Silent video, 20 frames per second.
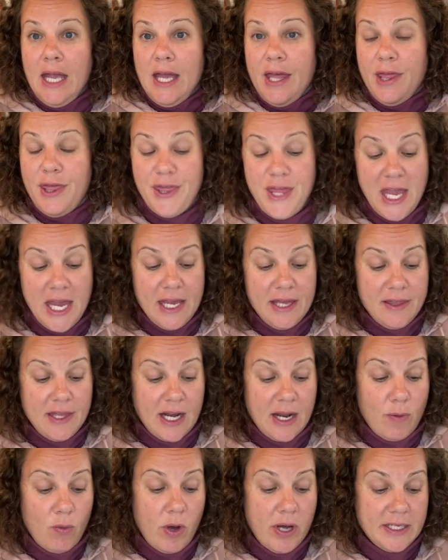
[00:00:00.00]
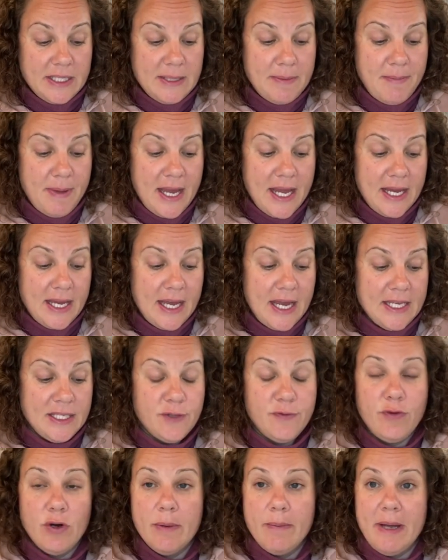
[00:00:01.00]
thing that I want to make is
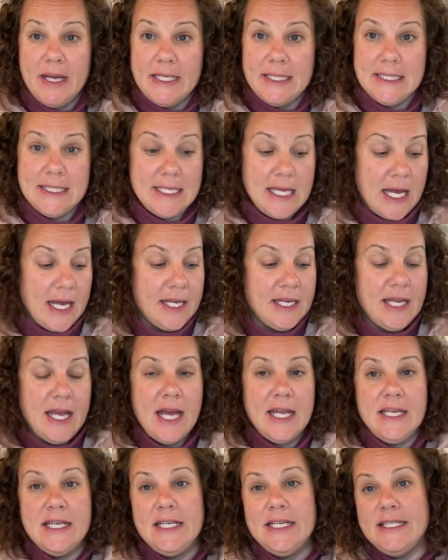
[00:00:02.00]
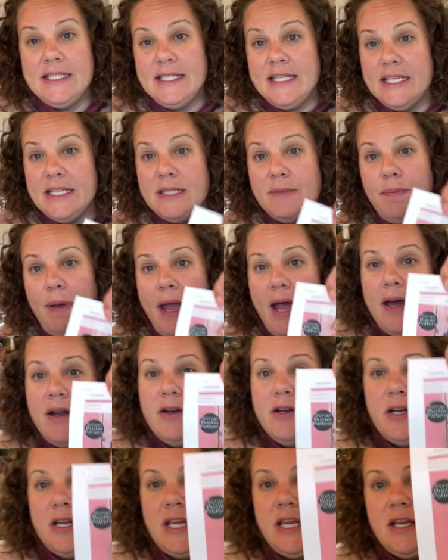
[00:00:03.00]
for my son, and it is this
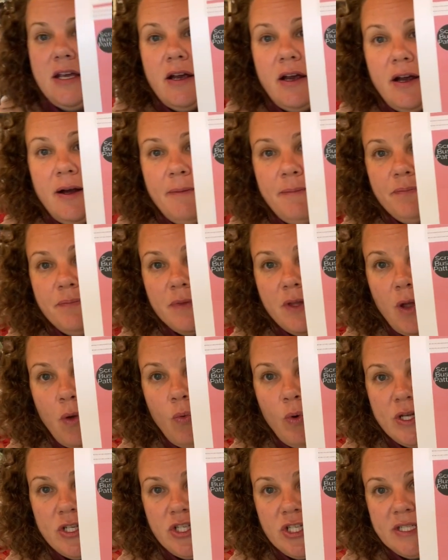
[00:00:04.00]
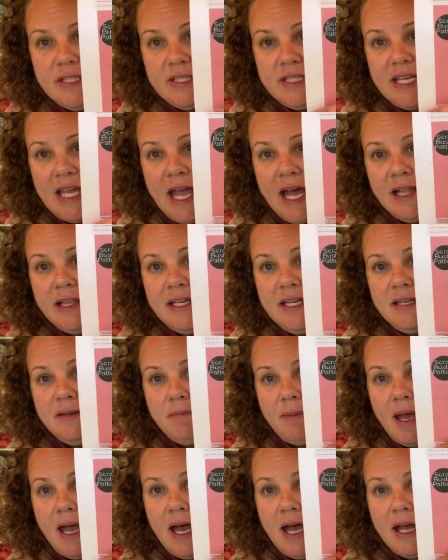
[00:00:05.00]
pattern here, which is the Ellie
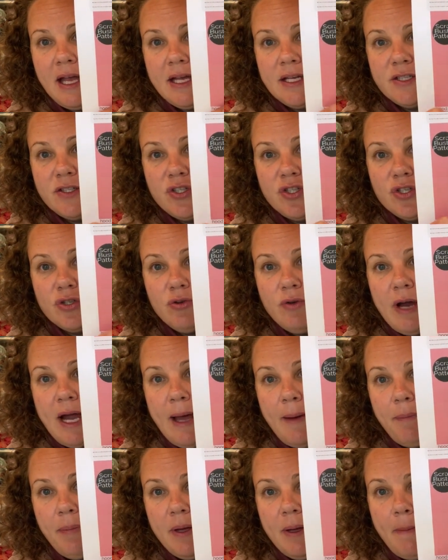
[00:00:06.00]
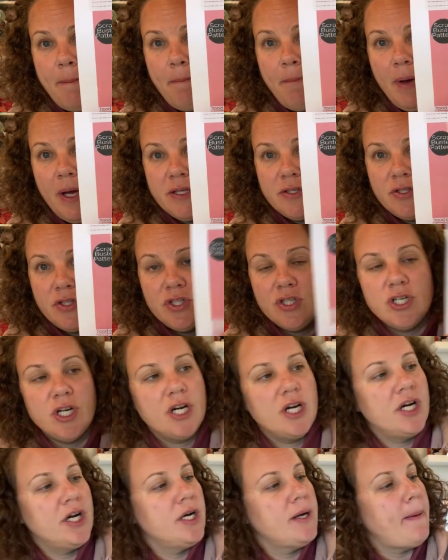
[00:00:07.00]
and Mac Scrap
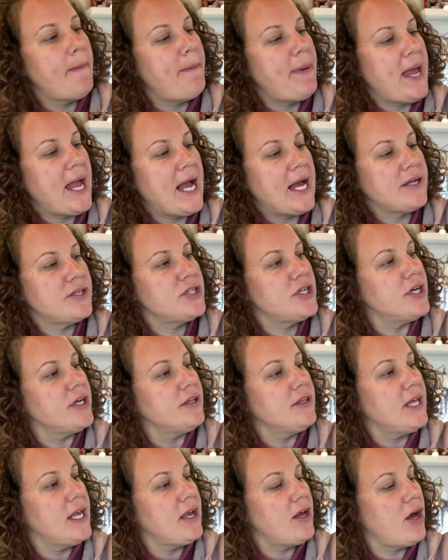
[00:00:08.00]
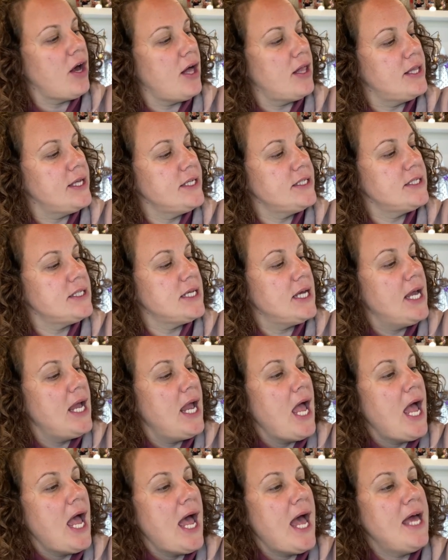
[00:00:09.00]
Buster pattern, they call it.
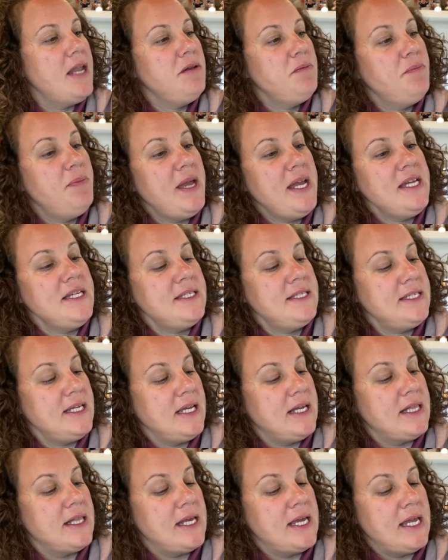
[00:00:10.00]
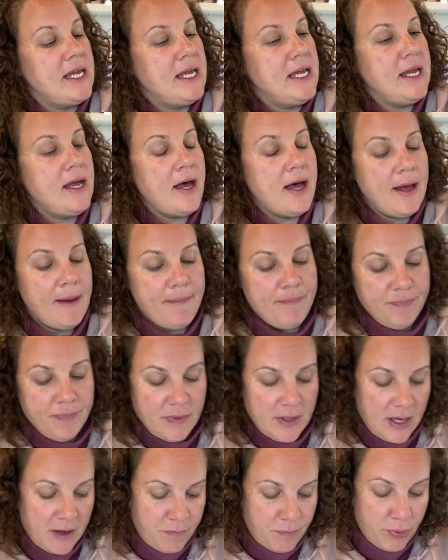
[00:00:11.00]
And basically,
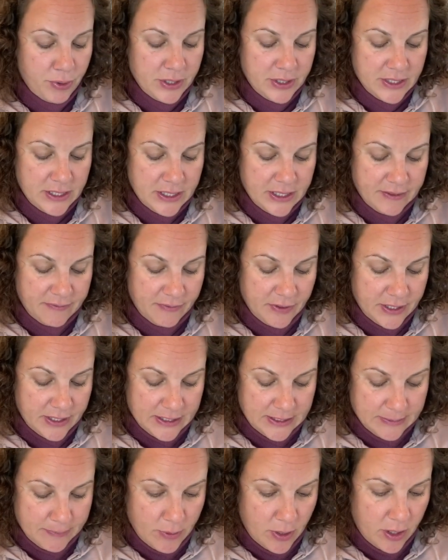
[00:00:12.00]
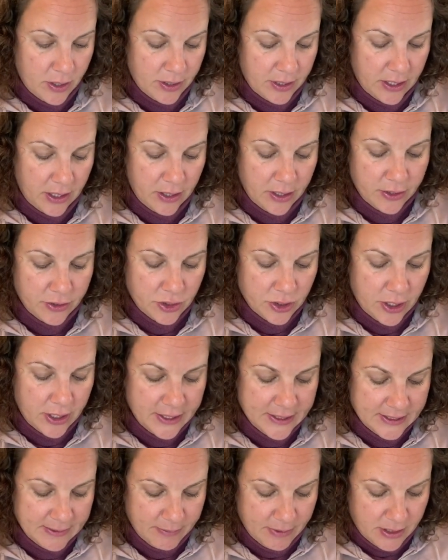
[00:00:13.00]
I printed it very small here. I'll show you
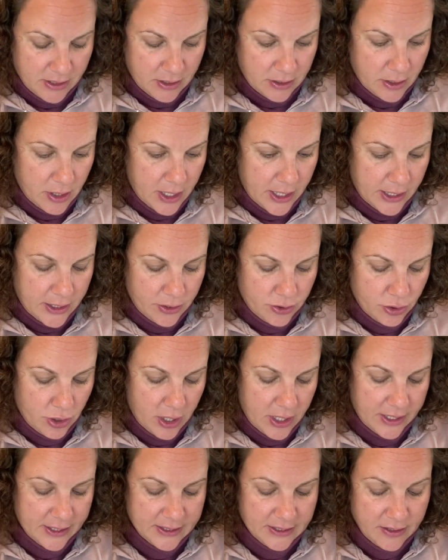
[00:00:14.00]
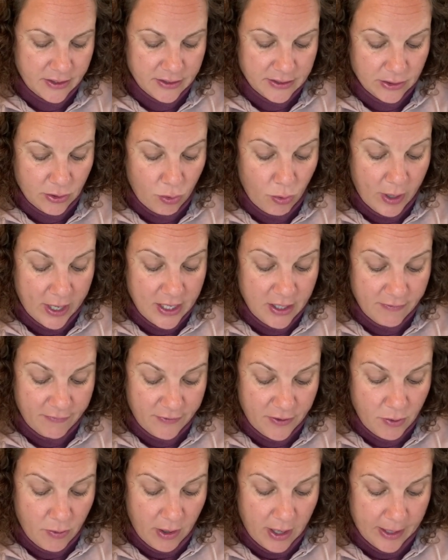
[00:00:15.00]
some of the line drawings. There's quite a
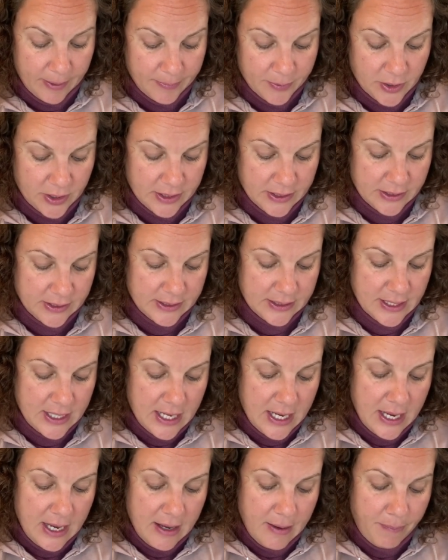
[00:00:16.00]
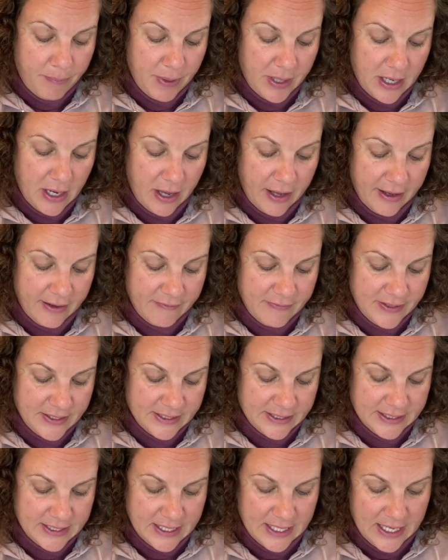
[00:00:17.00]
few options, but
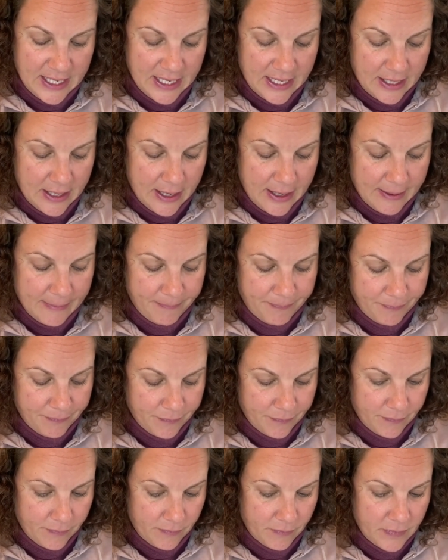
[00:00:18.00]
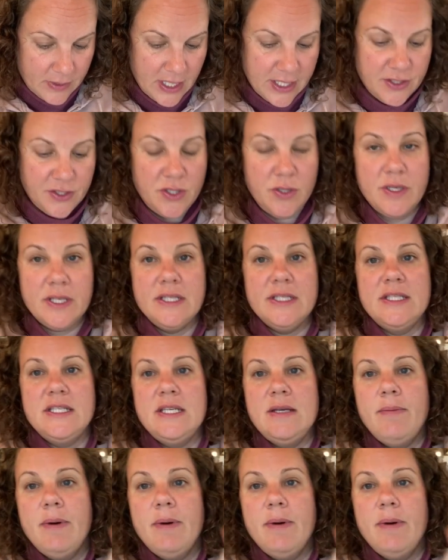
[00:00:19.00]
obviously, as you can see